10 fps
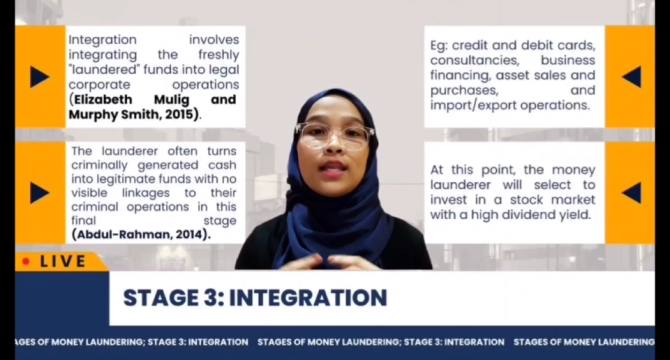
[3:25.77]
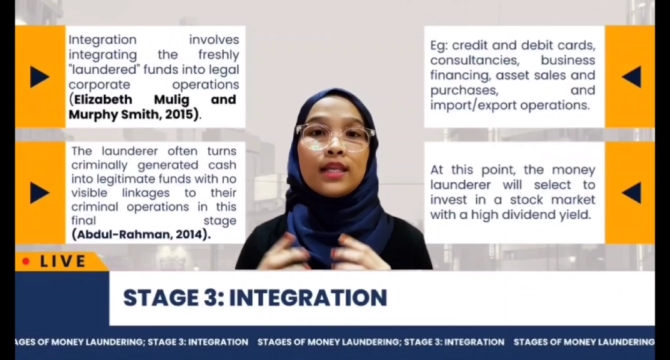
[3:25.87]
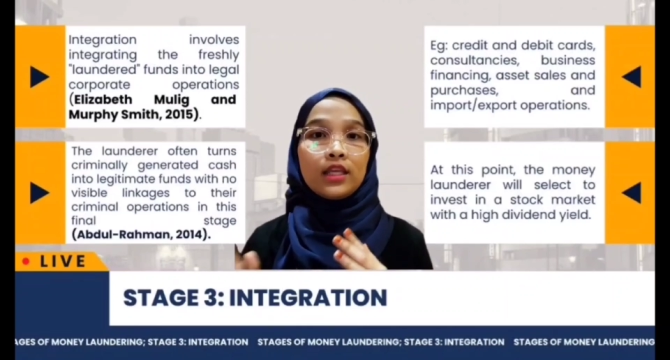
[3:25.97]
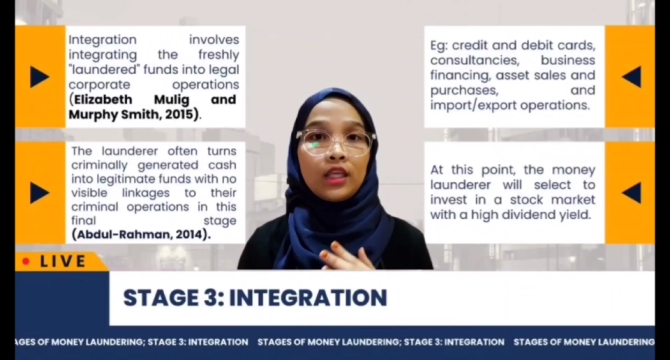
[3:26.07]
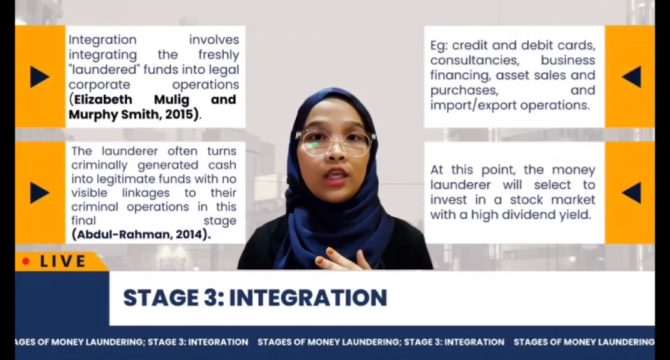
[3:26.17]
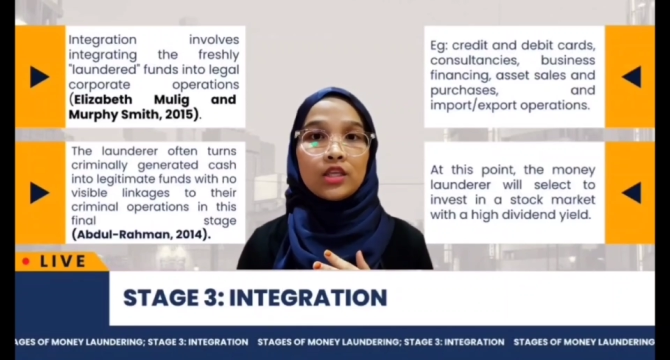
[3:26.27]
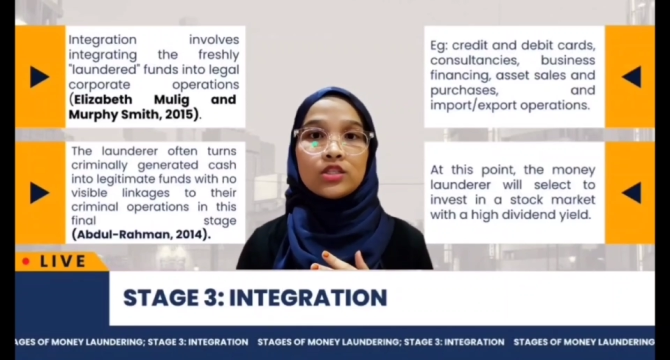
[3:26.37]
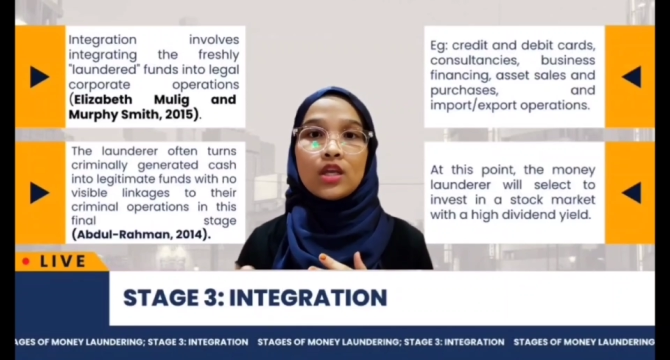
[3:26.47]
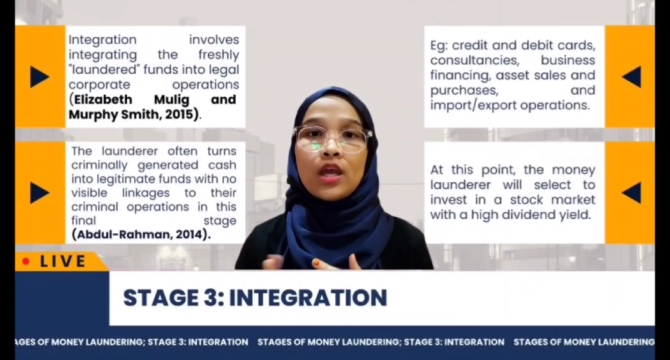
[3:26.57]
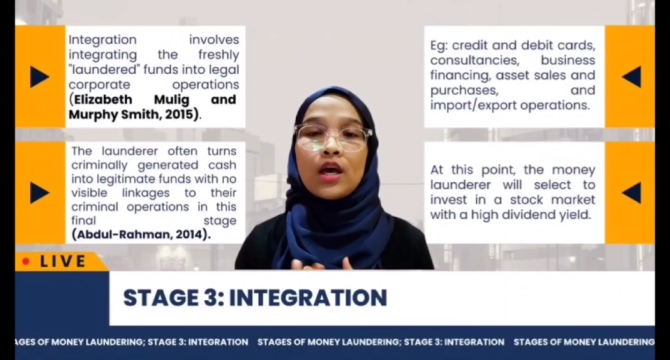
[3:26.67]

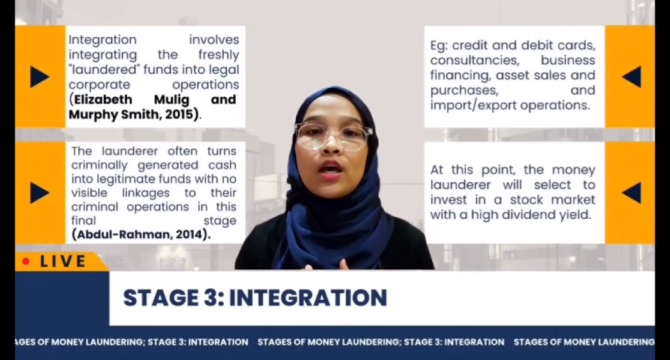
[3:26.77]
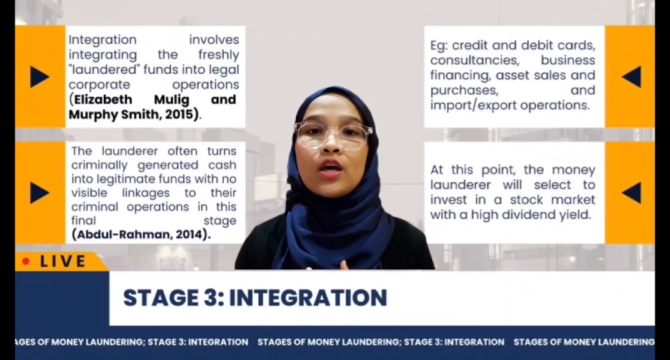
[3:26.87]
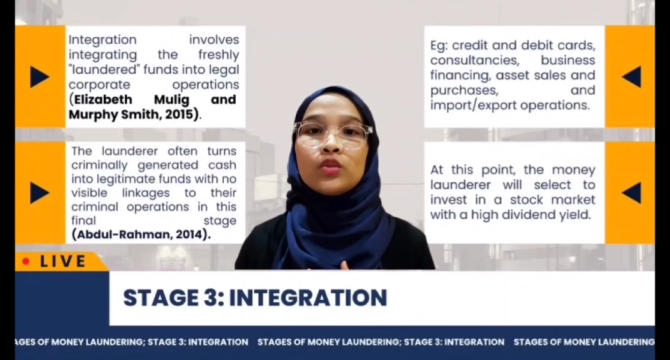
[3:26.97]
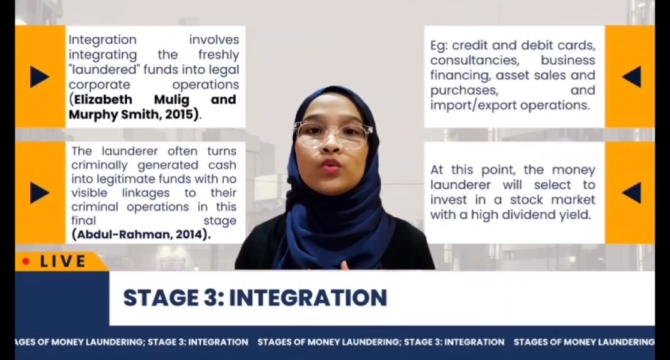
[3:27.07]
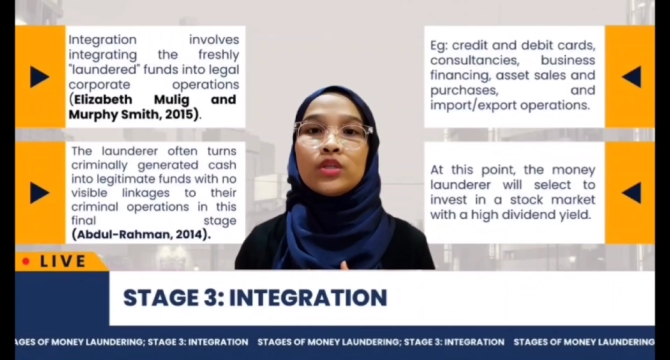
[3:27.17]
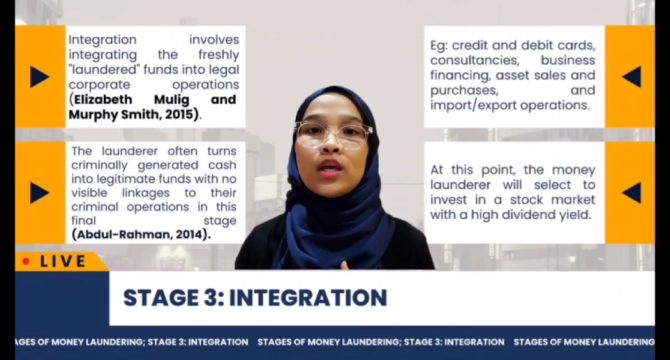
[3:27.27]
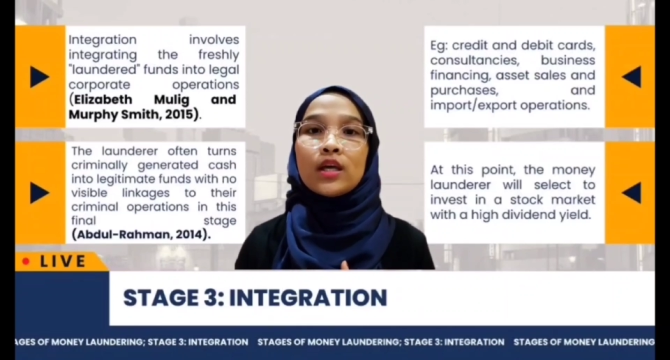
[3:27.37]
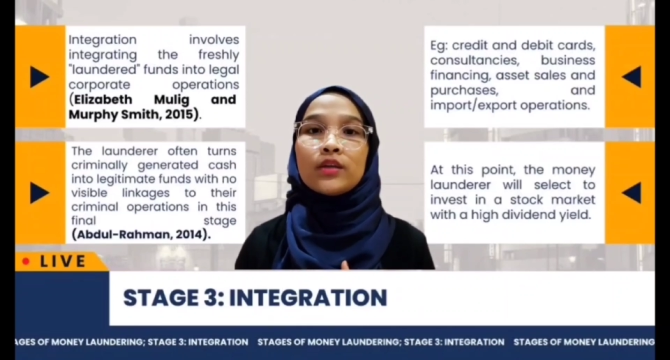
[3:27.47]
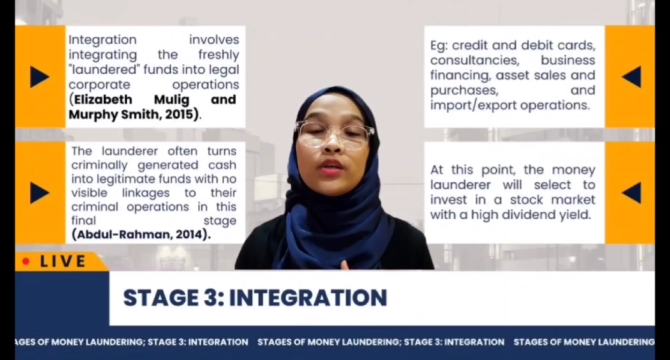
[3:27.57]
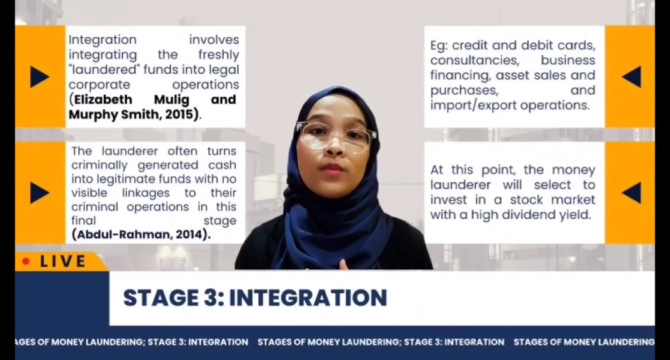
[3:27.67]
linkage to
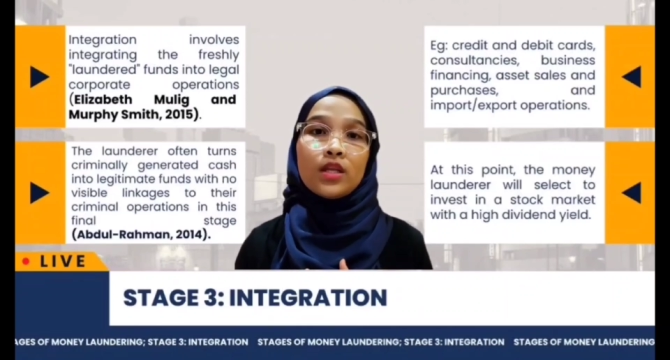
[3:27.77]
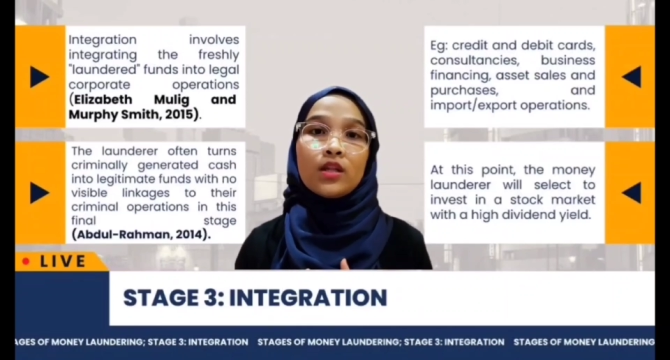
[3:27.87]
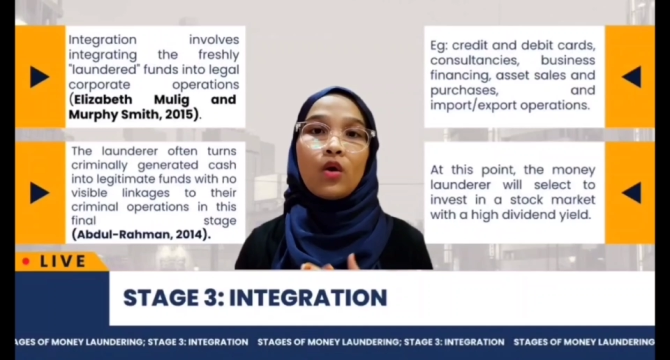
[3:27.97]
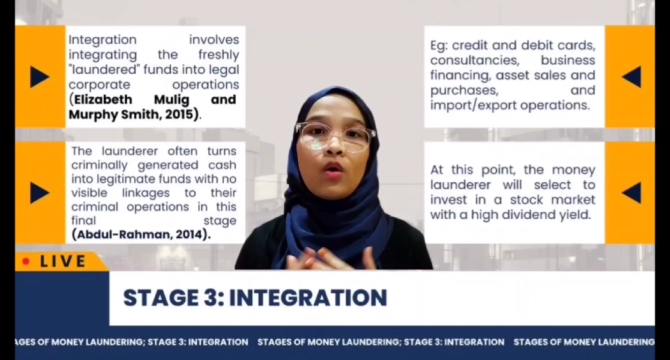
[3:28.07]
their criminal